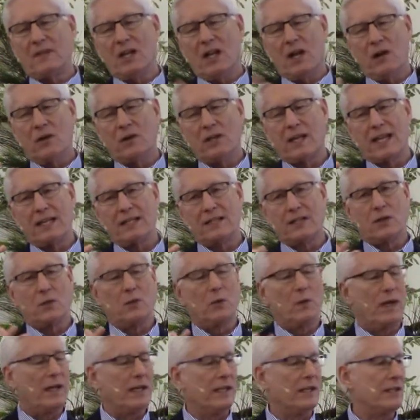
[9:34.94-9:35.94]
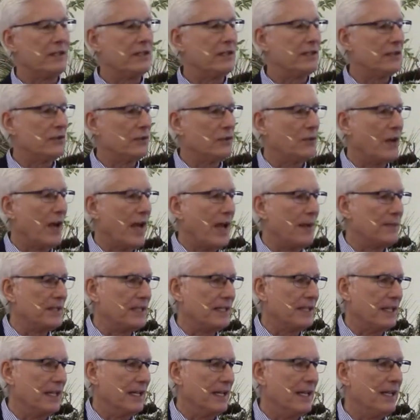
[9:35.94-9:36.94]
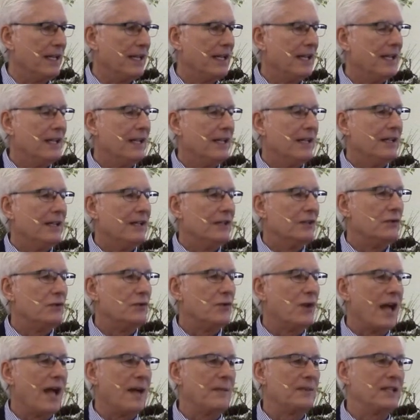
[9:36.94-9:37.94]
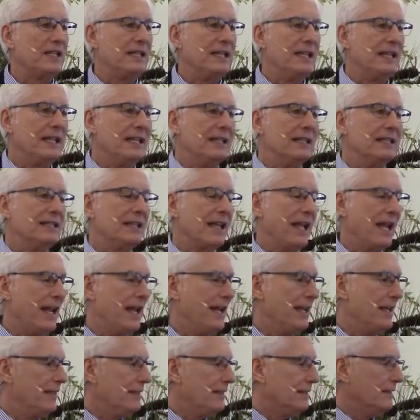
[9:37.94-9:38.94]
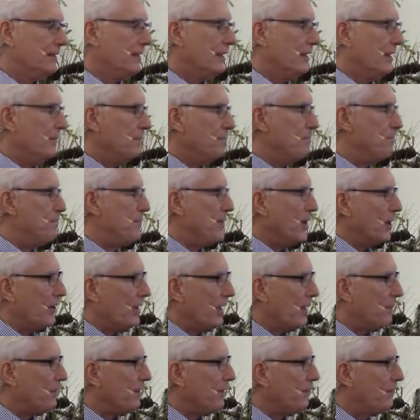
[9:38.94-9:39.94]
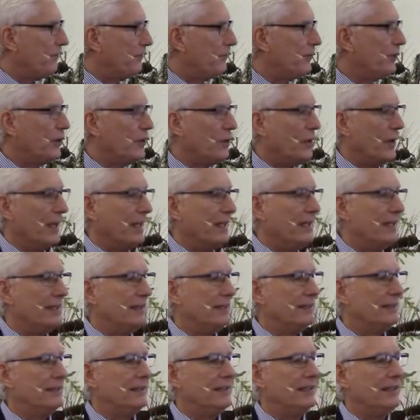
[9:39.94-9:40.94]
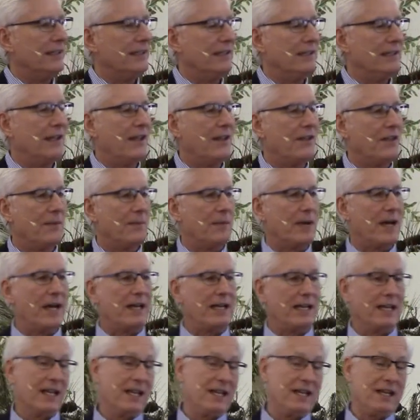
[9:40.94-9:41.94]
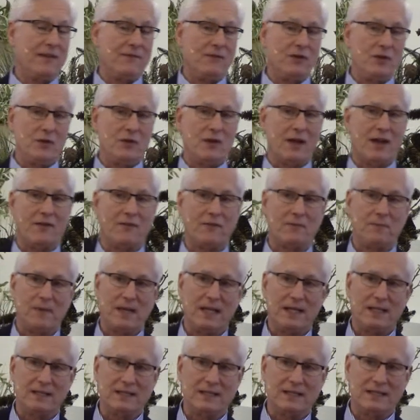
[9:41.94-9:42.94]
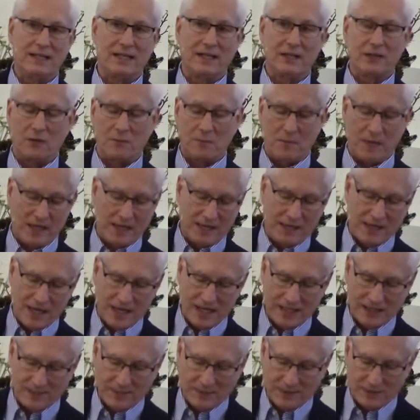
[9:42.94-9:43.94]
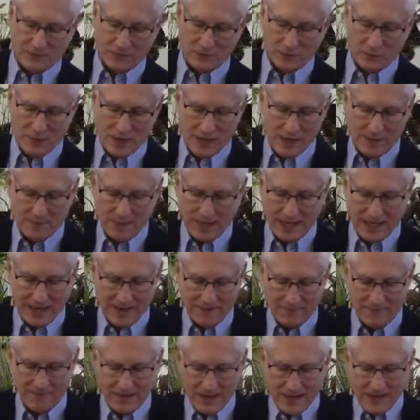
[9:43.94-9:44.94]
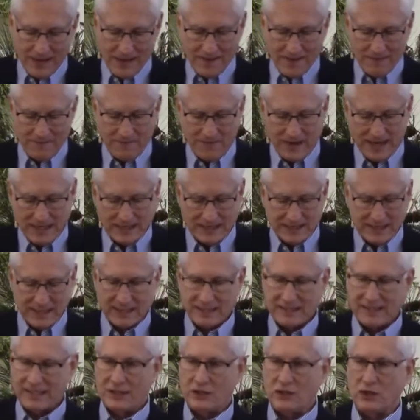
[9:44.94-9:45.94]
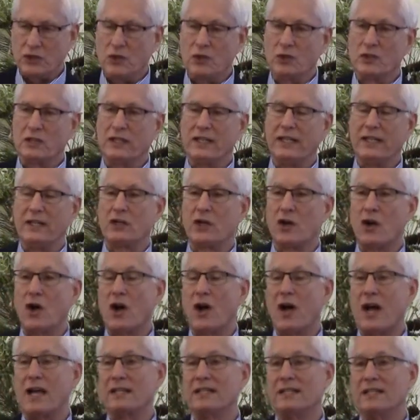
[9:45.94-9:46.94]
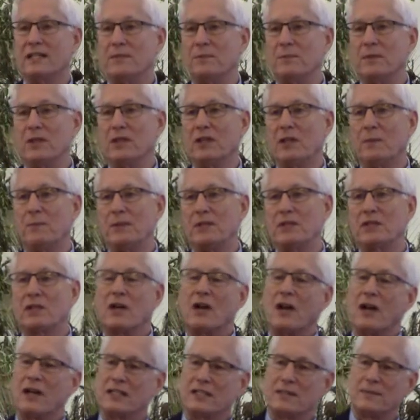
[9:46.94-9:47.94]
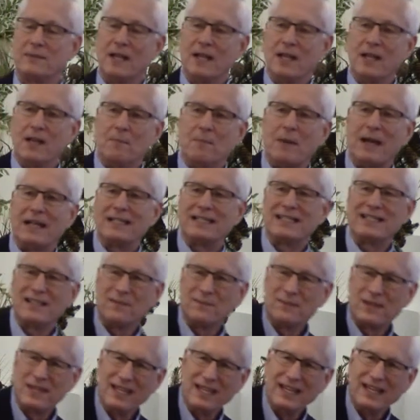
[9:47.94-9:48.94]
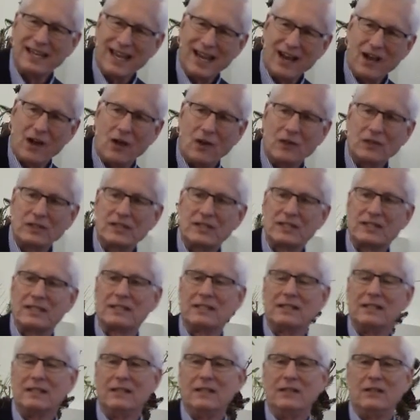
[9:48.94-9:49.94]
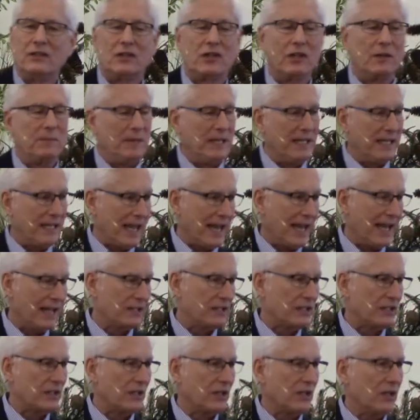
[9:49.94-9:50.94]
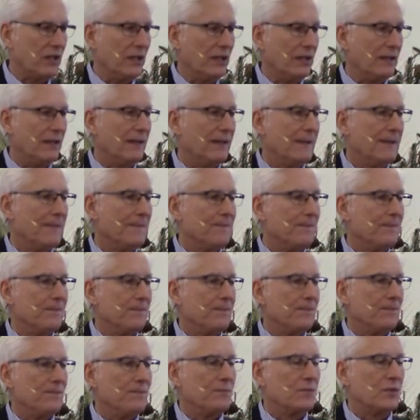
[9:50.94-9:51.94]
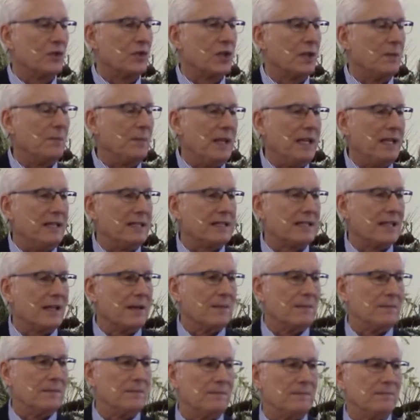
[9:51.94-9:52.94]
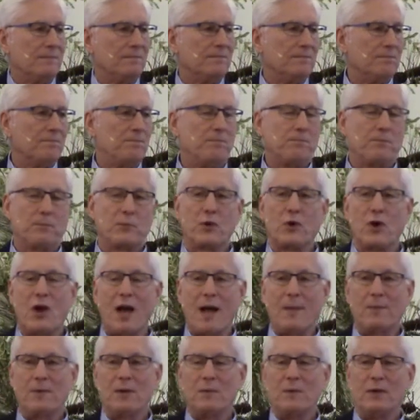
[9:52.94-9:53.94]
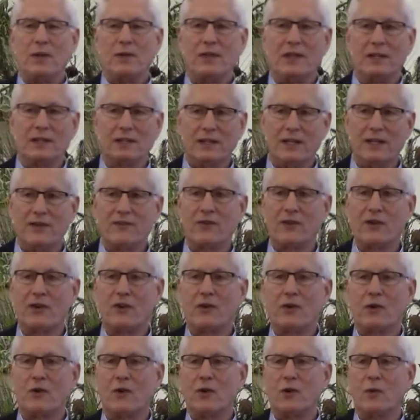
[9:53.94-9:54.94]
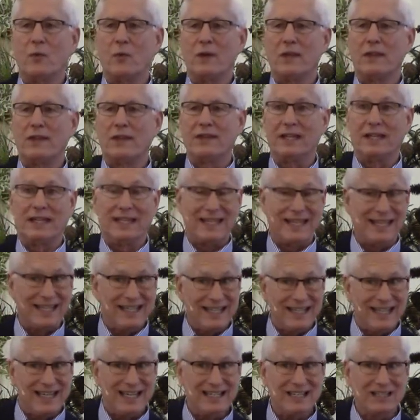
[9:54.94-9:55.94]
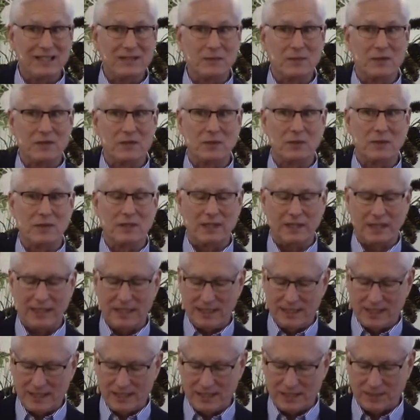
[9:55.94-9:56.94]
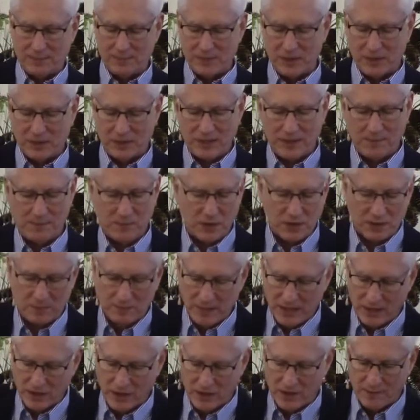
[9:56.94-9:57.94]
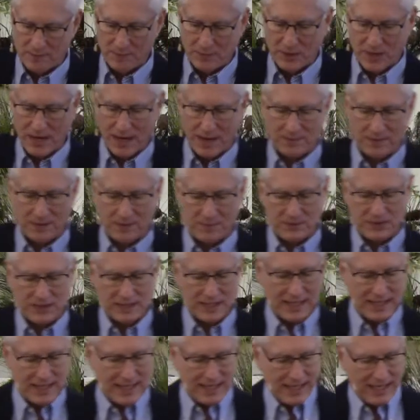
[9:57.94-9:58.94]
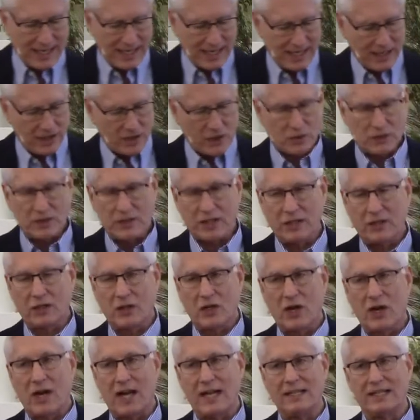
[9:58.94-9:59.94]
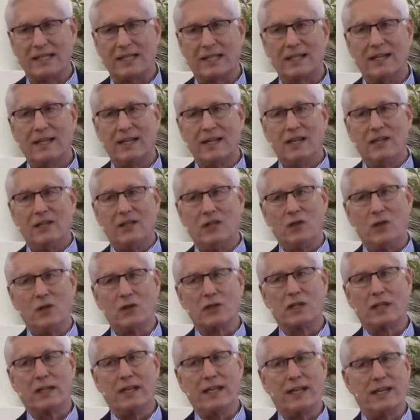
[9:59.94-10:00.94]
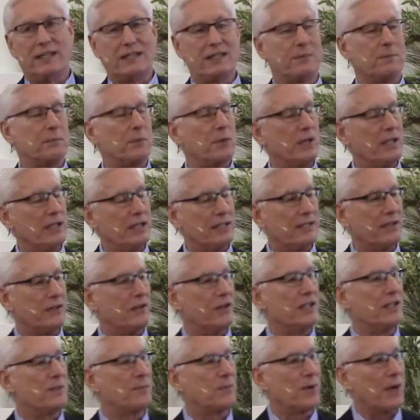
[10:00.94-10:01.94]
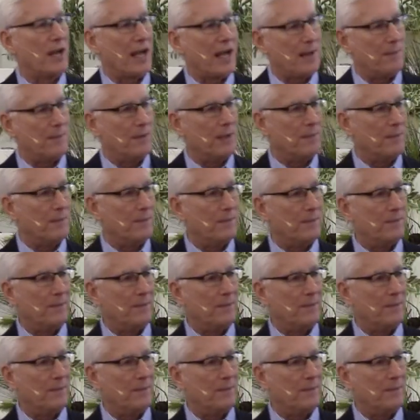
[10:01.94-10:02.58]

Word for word: Okay, so what is dropsy? Dropsy is a buildup of fluid in the body. Any of you have been sick or been in the hospital for a while may have faced this. It's usually caused, this buildup is caused by something else. Could be cancer, could be some problem with the liver or with the kidneys, which would lead to this buildup, could be heart problems. Any of those could cause it. Usually, it's a pretty serious problem.